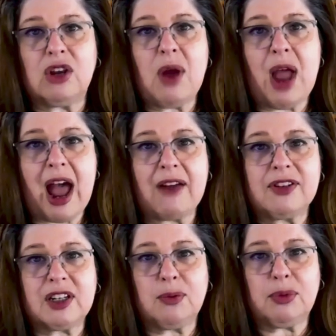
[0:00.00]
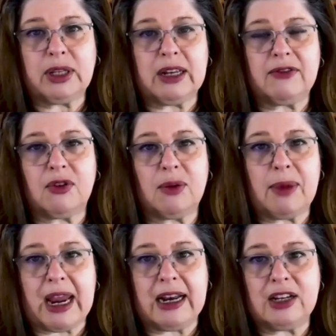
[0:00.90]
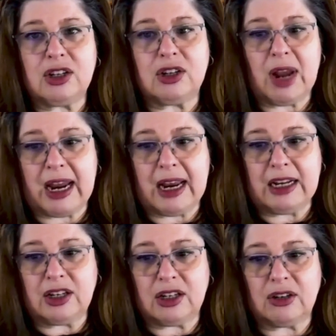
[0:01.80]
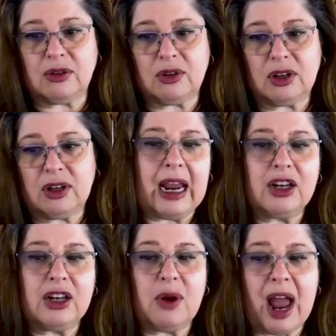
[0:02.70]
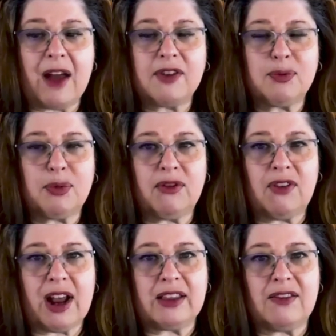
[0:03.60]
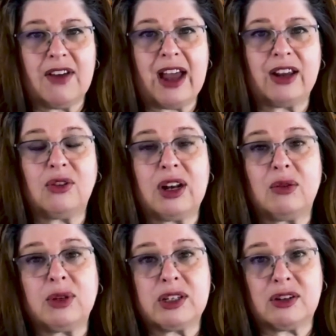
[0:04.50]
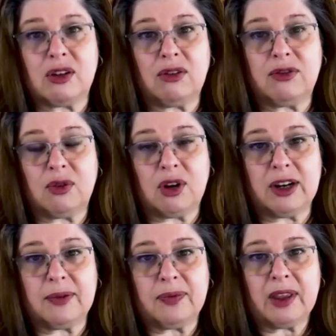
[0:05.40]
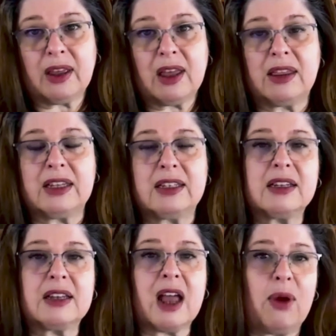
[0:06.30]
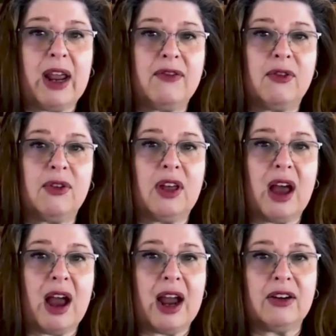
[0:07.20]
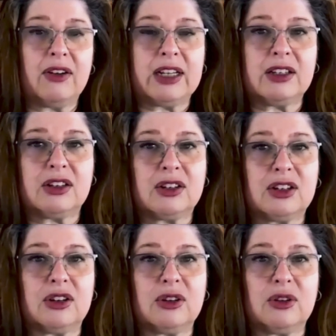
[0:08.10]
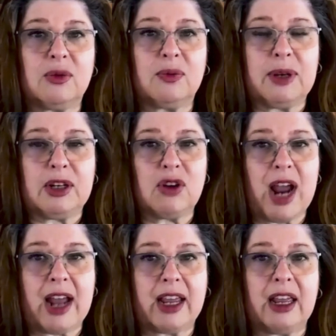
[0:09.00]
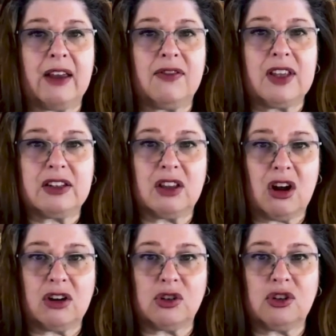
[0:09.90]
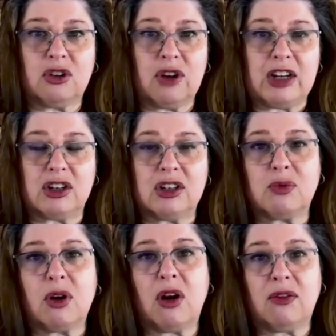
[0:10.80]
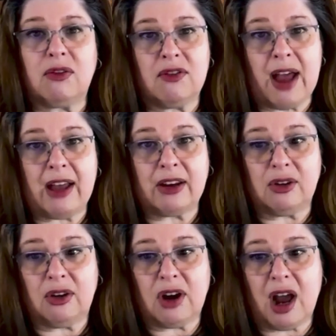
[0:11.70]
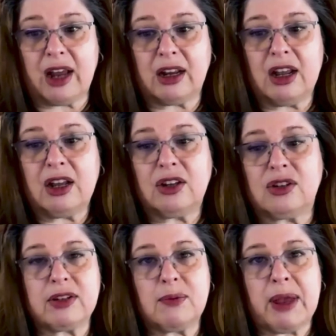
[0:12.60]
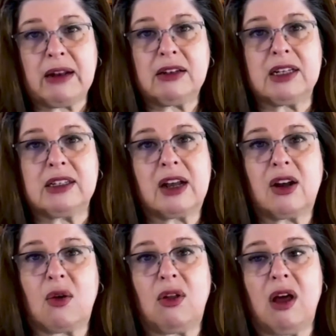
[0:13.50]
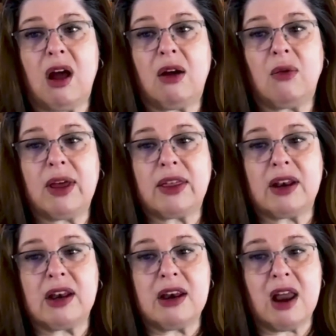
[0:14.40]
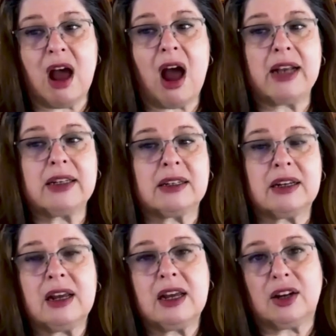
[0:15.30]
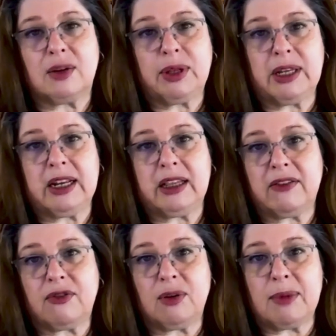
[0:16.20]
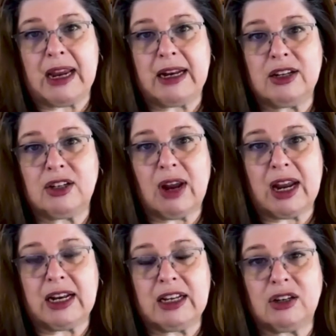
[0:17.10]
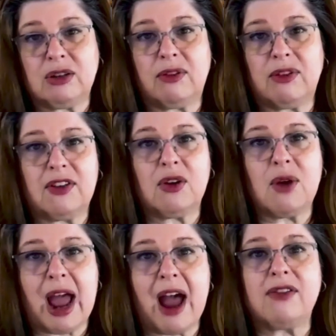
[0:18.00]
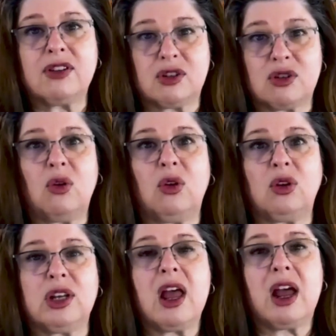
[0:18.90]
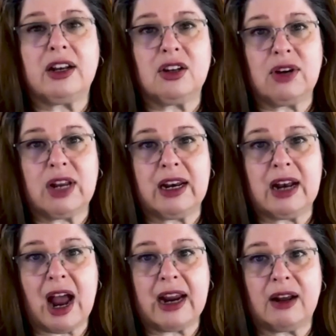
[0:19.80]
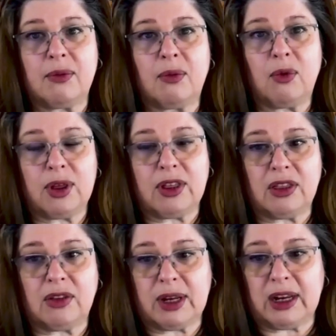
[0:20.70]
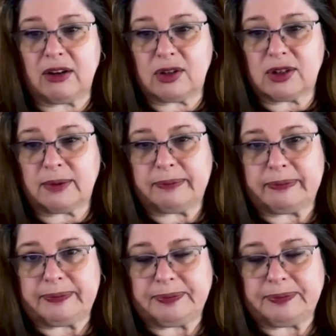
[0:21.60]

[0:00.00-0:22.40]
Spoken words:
you have to complete form 8282 and you have to provide the value that it was sold for. This is a way for the IRS to be tracking if these larger donations were overvalued or not. There's some penalties that go along with not completing the form 8282 if you have sold a donated item within 3 years.